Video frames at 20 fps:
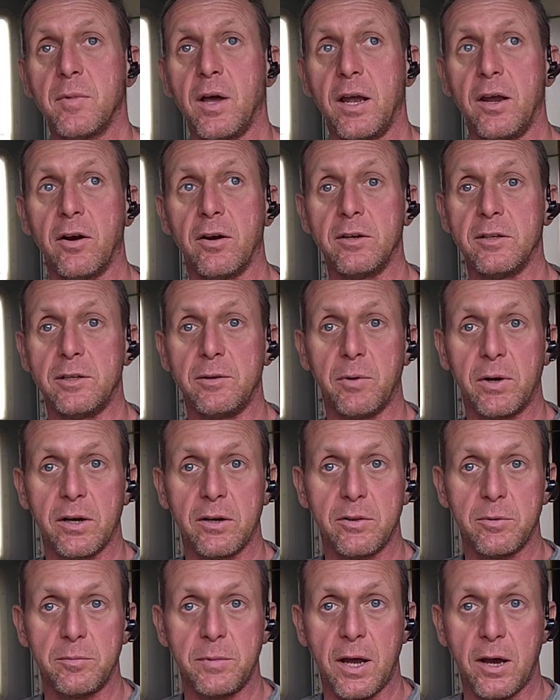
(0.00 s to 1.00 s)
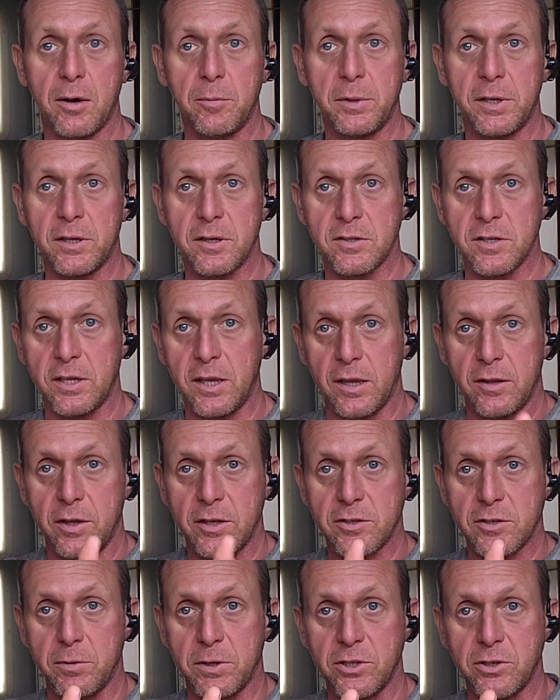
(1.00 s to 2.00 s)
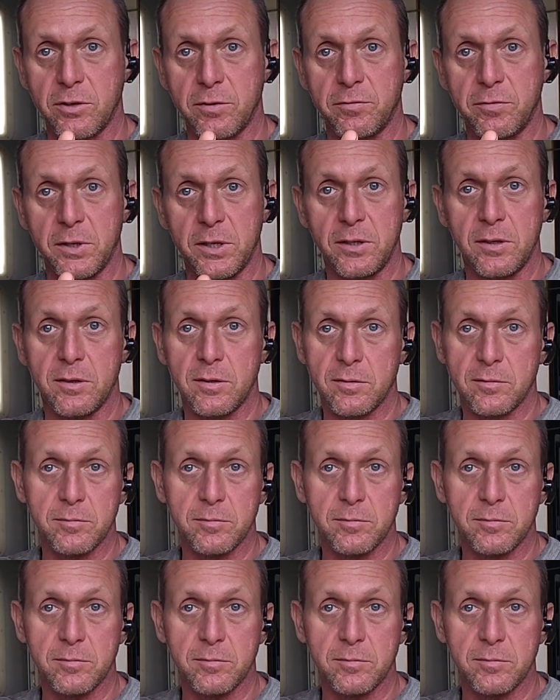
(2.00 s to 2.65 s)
I hardly wear them now because, again, they squish your foot,